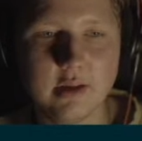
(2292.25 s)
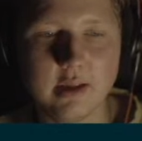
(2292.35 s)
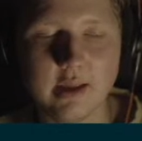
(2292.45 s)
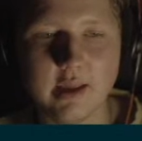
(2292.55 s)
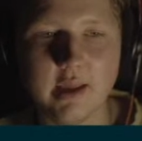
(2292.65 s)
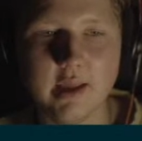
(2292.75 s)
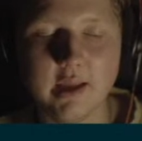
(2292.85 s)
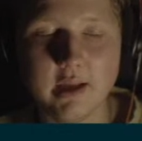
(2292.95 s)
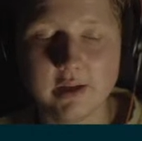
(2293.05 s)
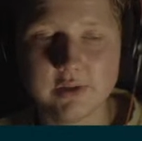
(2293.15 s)
a
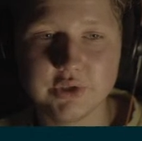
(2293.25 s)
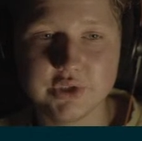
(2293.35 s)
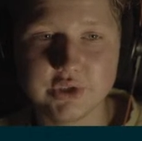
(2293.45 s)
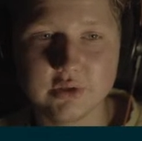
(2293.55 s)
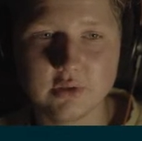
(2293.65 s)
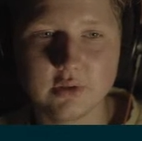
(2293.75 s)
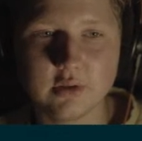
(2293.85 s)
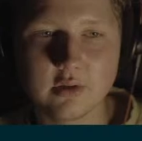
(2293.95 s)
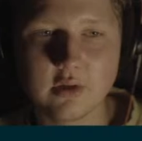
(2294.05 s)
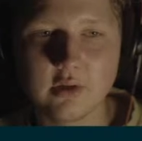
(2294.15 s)

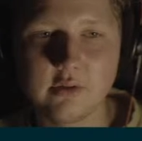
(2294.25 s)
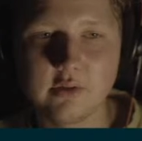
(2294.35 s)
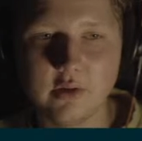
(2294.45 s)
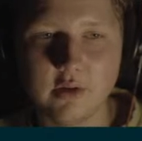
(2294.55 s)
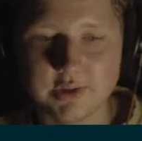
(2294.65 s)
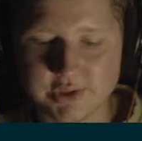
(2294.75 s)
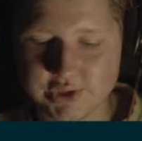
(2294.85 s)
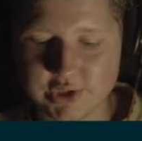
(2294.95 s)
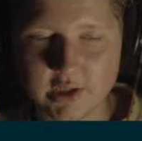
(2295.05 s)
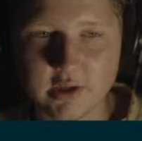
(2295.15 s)
const
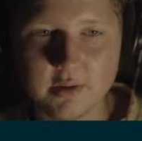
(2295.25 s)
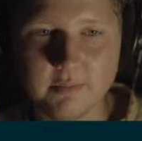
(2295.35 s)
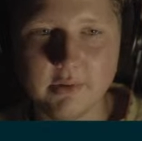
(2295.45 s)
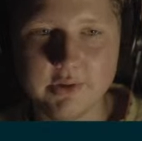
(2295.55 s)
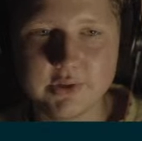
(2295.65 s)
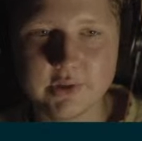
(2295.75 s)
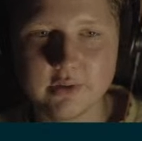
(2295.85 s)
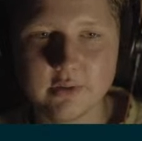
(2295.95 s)
char pointer.